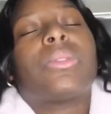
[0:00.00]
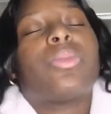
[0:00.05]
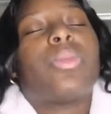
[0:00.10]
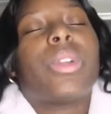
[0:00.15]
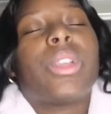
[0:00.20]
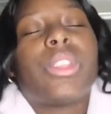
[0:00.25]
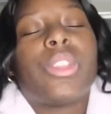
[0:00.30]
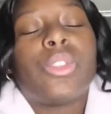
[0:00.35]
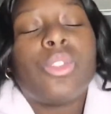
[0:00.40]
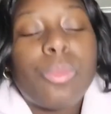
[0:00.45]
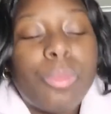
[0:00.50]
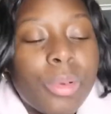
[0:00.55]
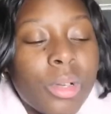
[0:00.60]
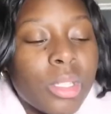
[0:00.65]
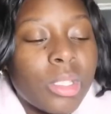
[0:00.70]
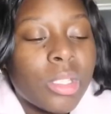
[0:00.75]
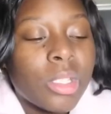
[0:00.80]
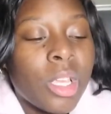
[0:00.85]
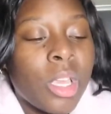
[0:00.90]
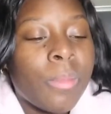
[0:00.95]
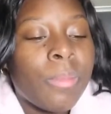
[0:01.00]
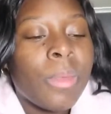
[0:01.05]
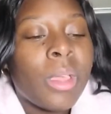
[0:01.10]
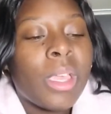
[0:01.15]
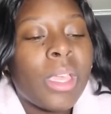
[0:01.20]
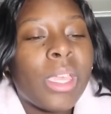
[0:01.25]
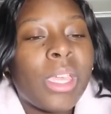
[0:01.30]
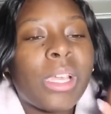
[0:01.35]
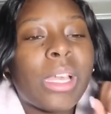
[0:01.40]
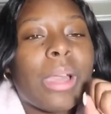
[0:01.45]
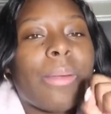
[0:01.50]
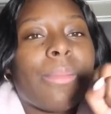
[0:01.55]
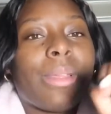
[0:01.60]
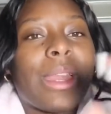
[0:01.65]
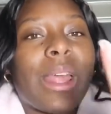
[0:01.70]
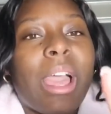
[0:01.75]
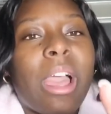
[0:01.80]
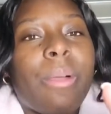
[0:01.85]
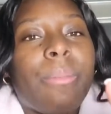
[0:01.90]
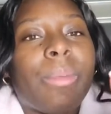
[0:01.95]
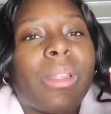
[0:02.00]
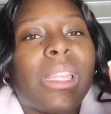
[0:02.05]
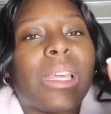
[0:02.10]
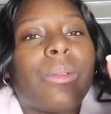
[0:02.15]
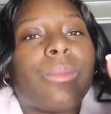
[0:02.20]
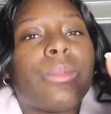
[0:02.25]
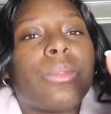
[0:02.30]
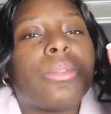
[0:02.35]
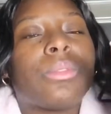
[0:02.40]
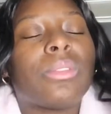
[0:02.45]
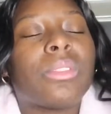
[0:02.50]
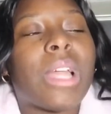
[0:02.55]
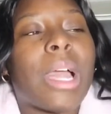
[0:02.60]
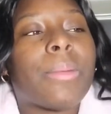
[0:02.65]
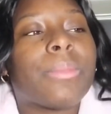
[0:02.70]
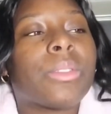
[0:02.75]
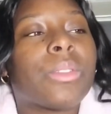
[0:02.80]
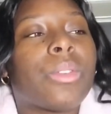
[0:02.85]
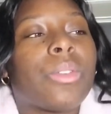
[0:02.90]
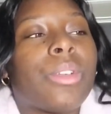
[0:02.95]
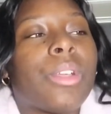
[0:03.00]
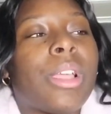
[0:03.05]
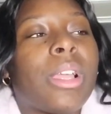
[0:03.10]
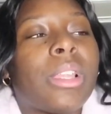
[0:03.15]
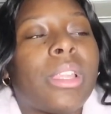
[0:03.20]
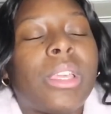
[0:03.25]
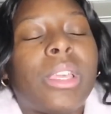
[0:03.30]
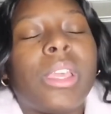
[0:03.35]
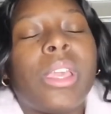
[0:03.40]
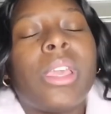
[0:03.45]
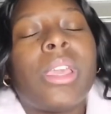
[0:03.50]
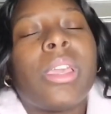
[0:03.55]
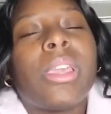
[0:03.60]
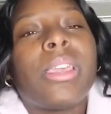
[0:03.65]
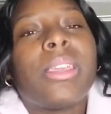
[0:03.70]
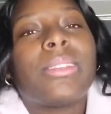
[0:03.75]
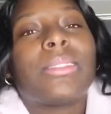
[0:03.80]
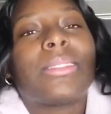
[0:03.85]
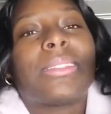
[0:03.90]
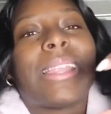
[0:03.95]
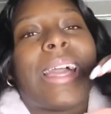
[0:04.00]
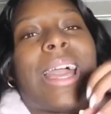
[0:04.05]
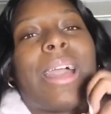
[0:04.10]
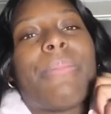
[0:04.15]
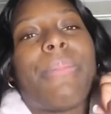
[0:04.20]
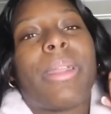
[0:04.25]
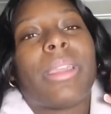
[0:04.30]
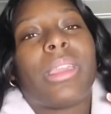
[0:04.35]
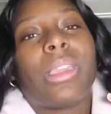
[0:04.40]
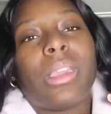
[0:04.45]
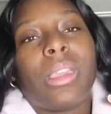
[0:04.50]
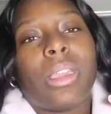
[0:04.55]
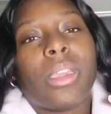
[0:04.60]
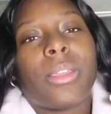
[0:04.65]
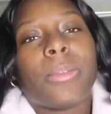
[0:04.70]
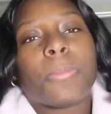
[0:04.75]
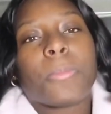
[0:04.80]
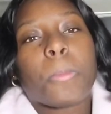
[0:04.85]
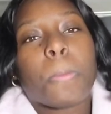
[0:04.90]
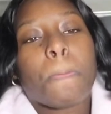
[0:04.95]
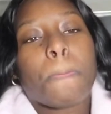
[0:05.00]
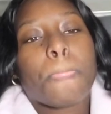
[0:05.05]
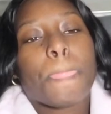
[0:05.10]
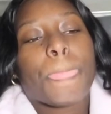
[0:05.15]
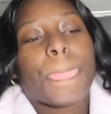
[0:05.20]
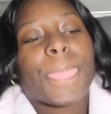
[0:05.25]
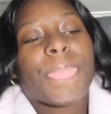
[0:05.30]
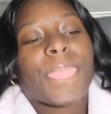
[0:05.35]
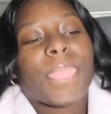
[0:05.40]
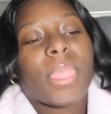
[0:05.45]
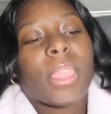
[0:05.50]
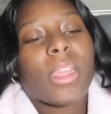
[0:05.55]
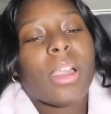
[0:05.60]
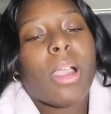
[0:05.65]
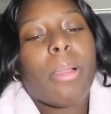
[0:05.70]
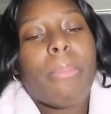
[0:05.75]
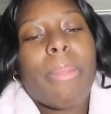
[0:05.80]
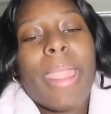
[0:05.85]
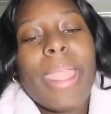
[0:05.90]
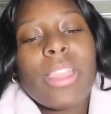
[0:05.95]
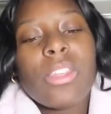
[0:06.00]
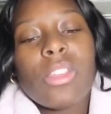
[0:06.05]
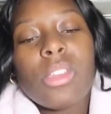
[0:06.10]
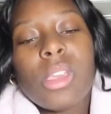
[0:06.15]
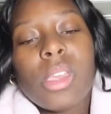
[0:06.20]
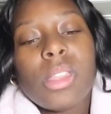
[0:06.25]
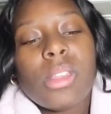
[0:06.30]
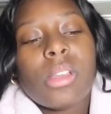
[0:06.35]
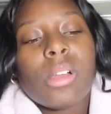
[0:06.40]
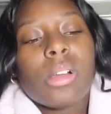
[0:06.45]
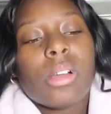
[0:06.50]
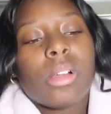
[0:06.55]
when you push him, he coming out, but then when you stop so early, he slide back in. Imagine